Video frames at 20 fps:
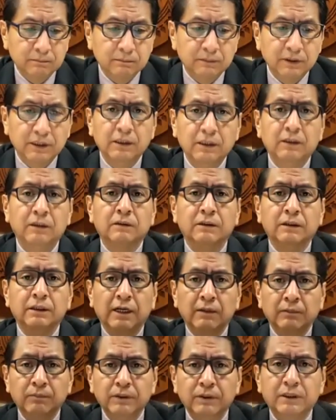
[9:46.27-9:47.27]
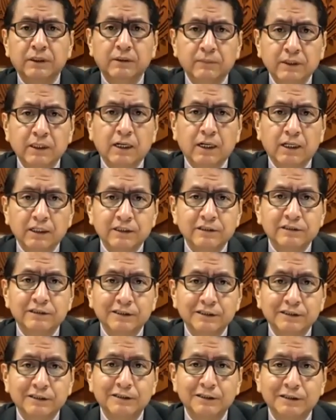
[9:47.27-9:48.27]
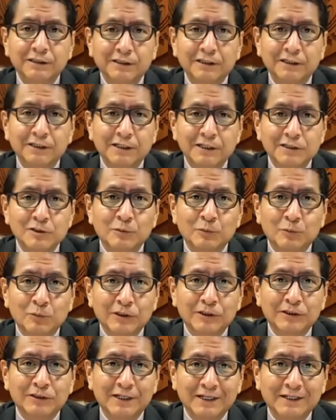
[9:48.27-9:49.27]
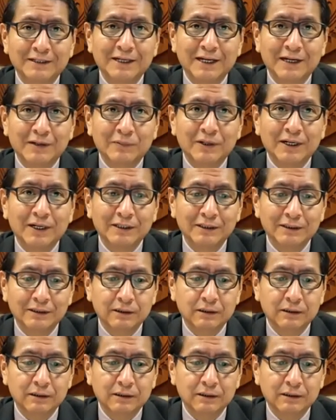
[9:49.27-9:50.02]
But you know, in epidemiology, it doesn't work like that, right?